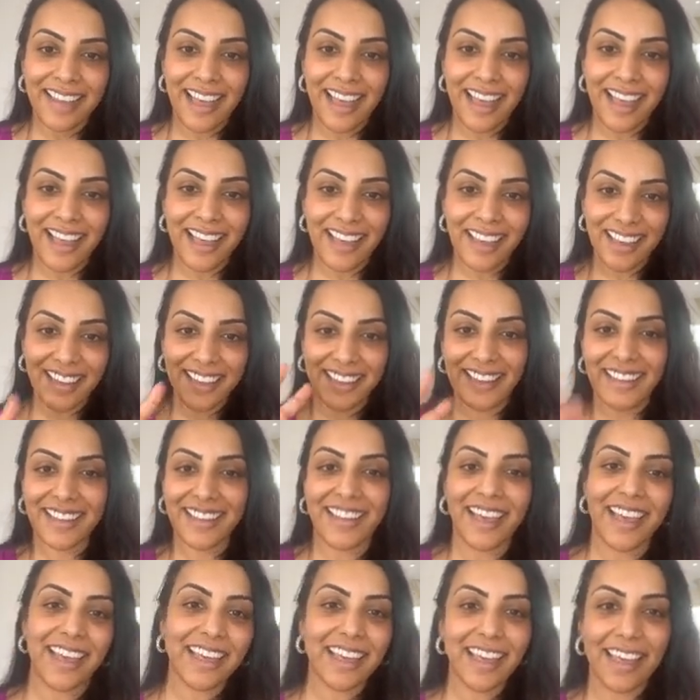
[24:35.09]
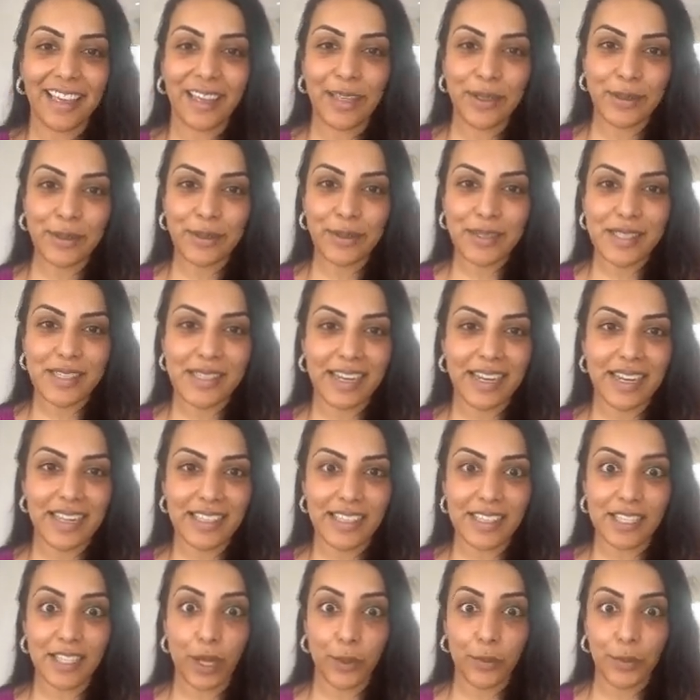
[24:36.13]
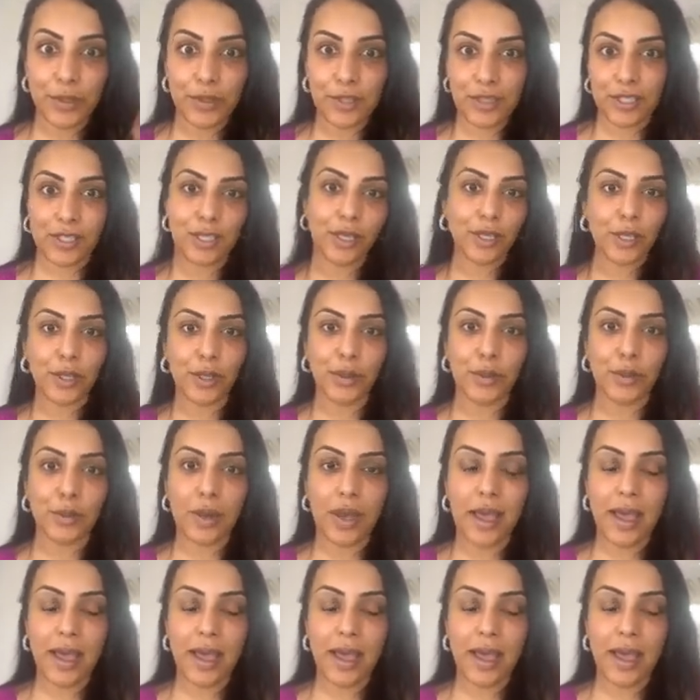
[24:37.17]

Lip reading: Hi. Okay, cool. So let's go on to